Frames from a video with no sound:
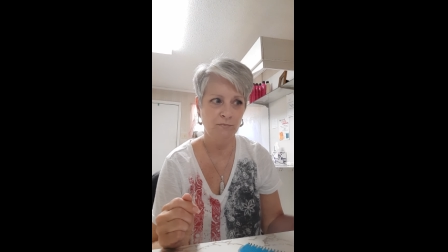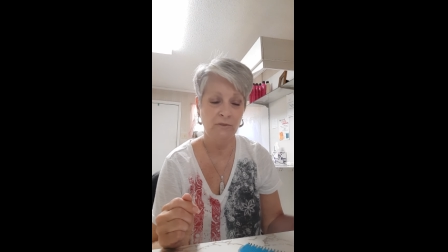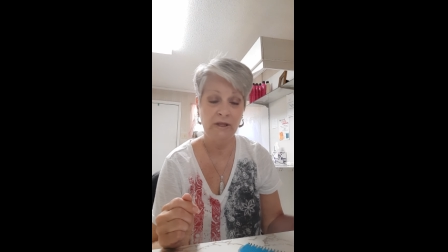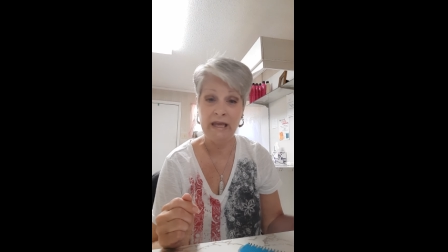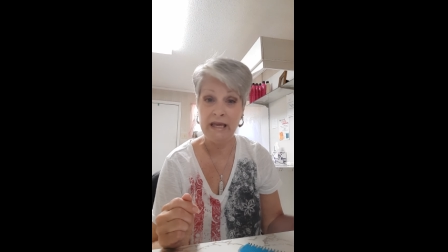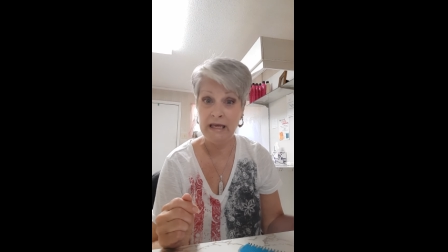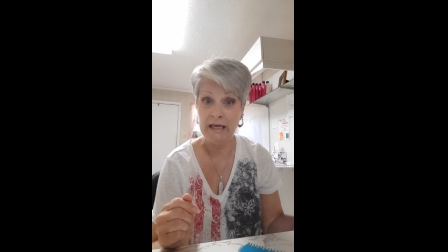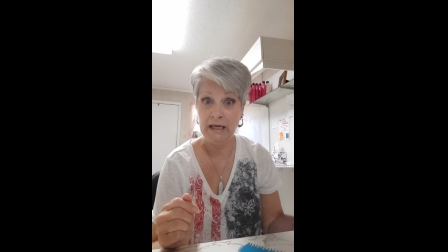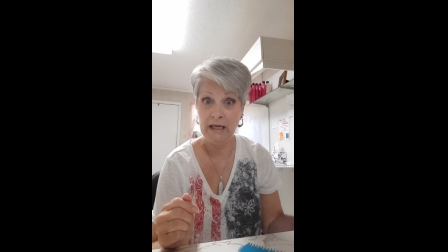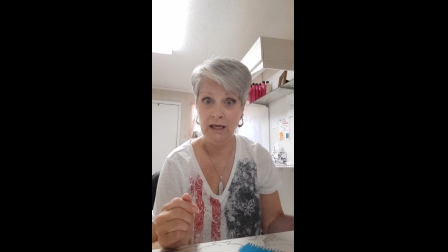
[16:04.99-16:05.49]

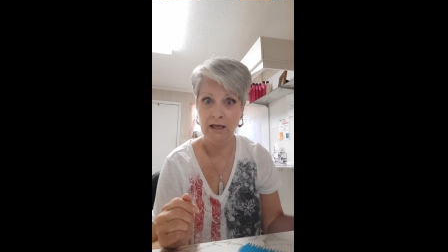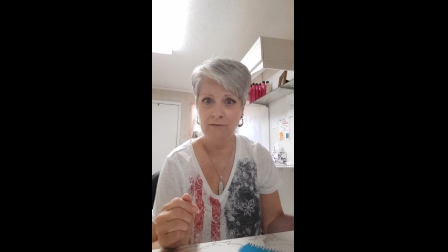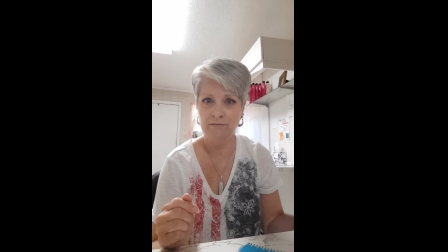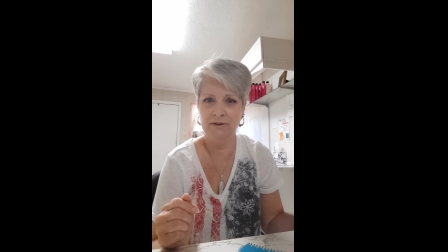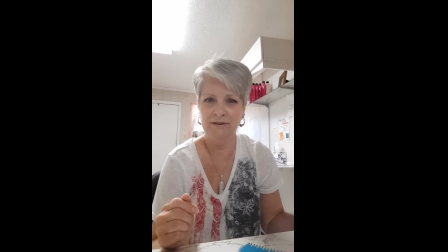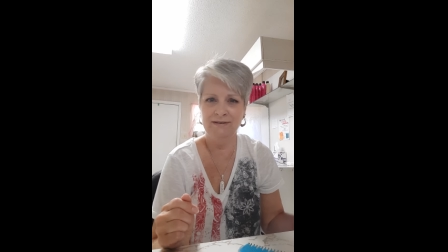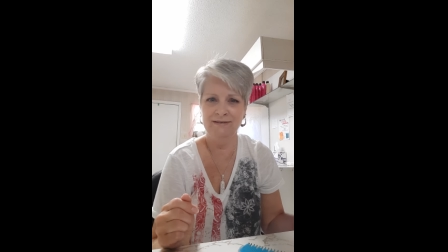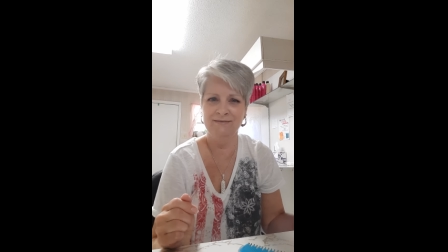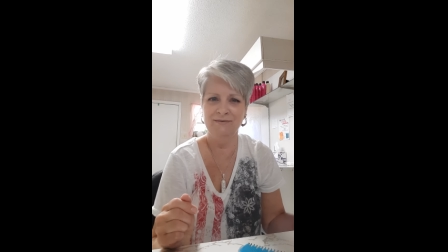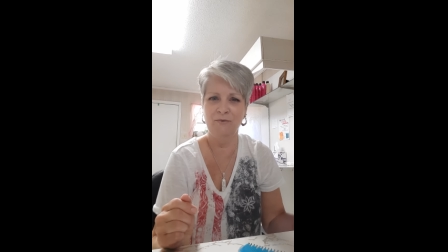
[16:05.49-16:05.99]
kinky,
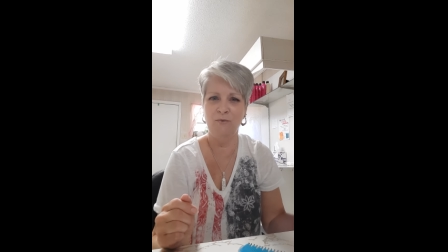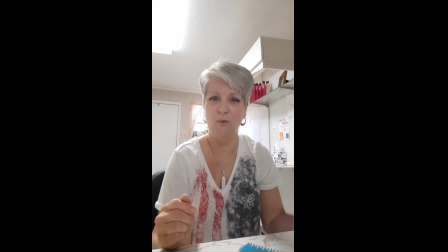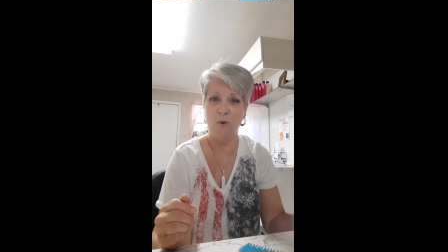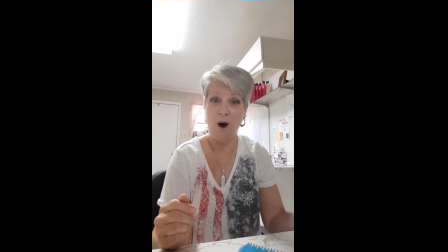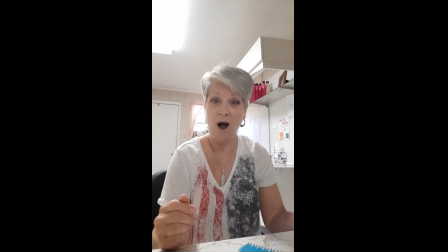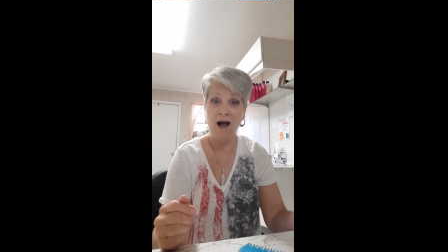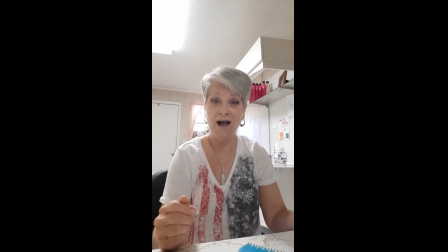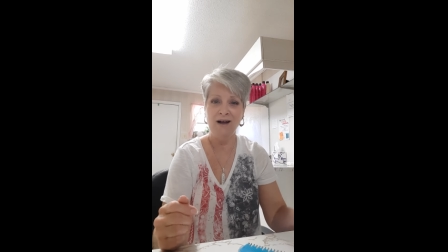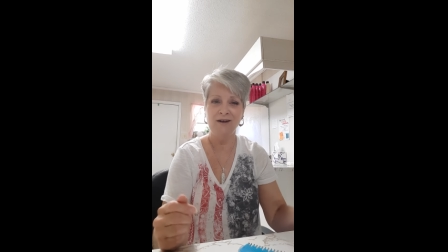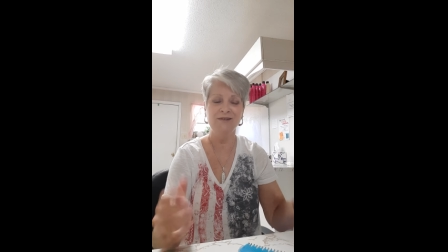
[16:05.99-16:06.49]

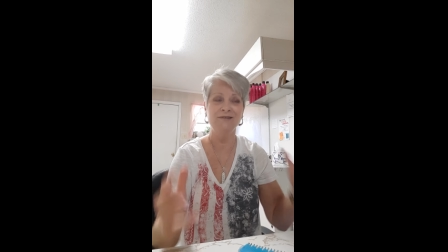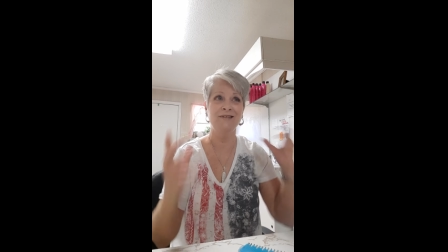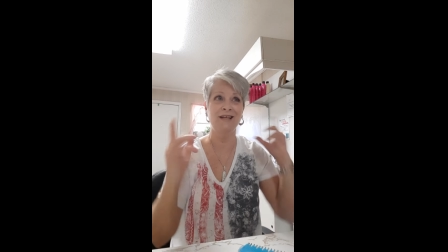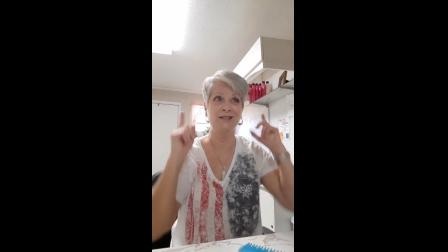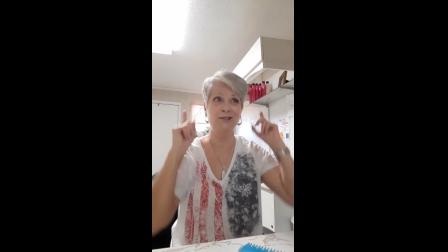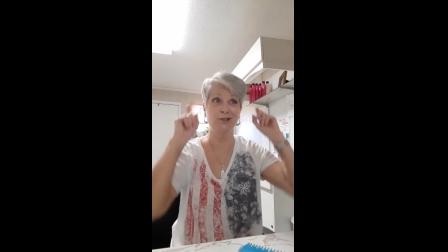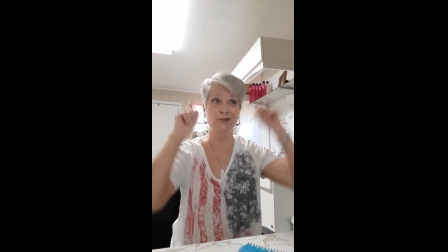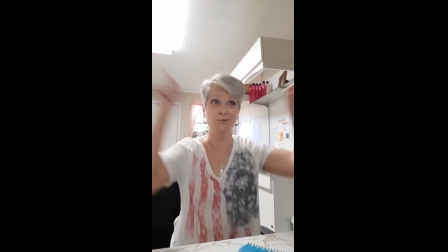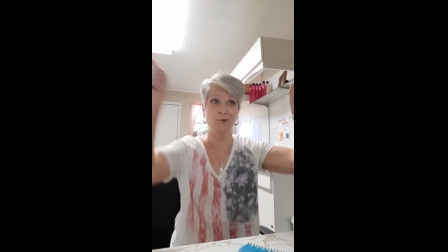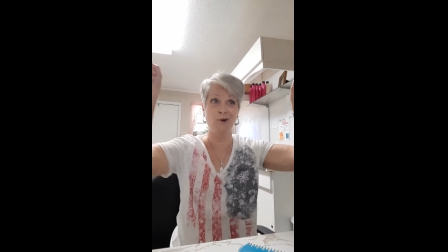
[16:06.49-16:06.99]
wild. They
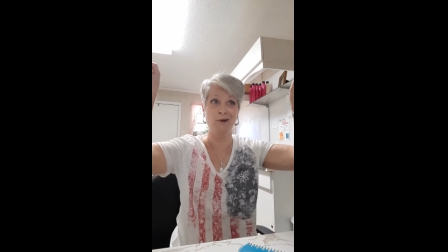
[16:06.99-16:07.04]
just